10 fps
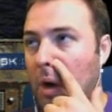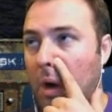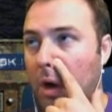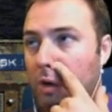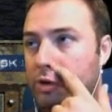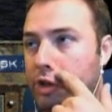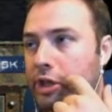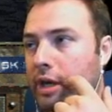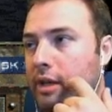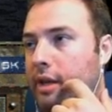Oh
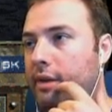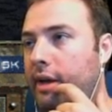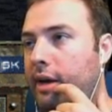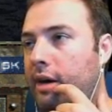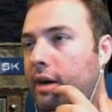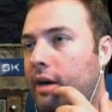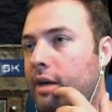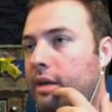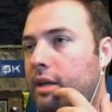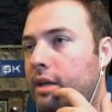shit, there they are!